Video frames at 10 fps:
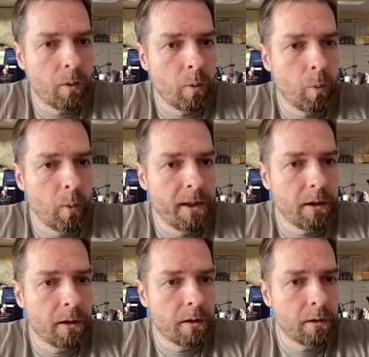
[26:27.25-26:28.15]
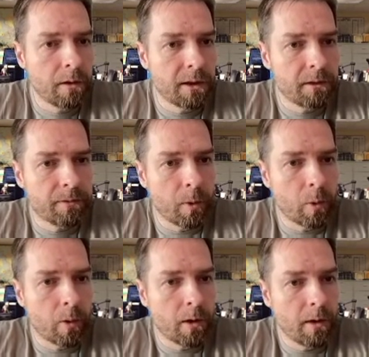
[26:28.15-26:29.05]
We are looking
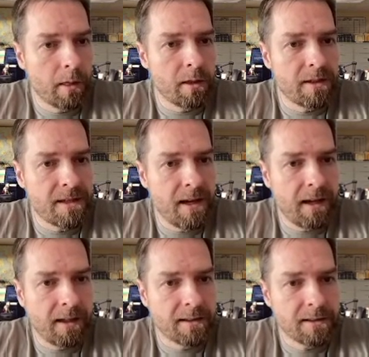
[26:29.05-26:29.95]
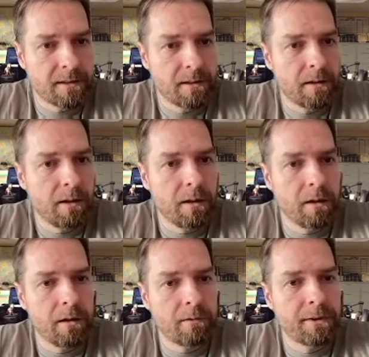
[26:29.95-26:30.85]
for the text
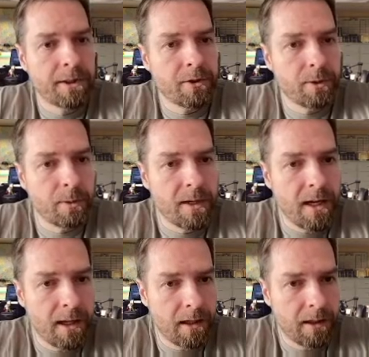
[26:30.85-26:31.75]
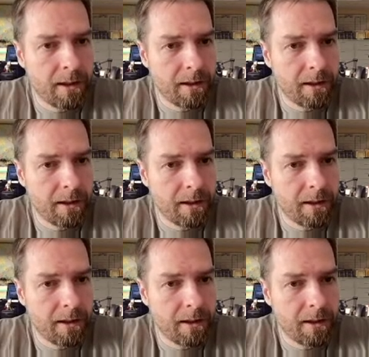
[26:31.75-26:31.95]
of today